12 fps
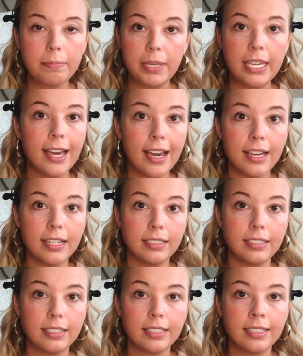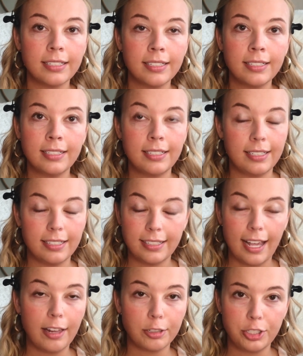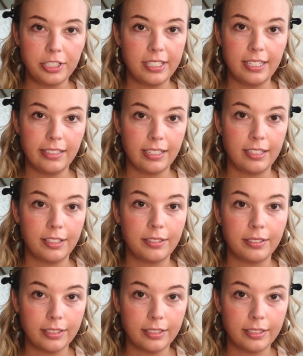because it's allergy season,